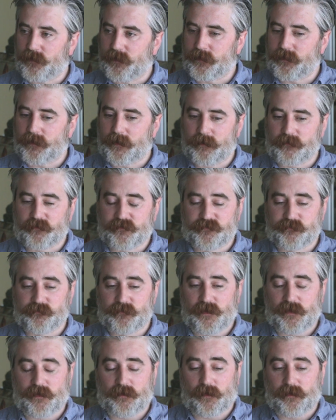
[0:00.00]
like because
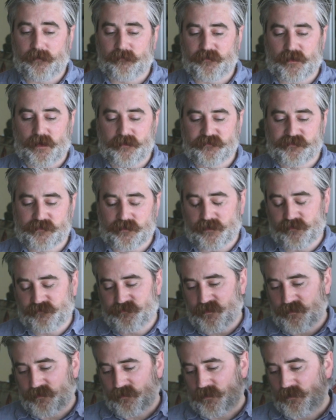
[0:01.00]
I was kind of
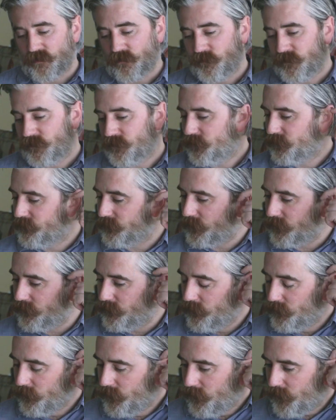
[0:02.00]
cheating a little bit in
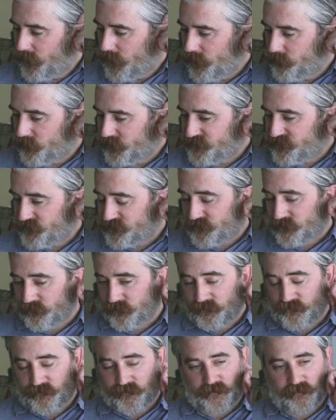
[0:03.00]
that my
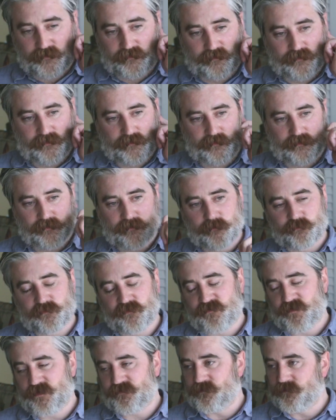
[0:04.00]
sister was a
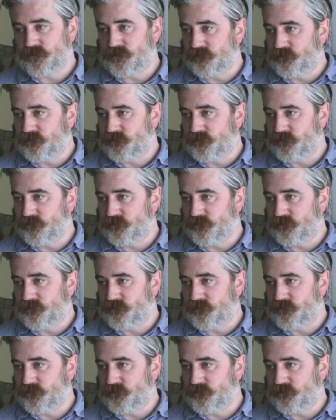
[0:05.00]
professional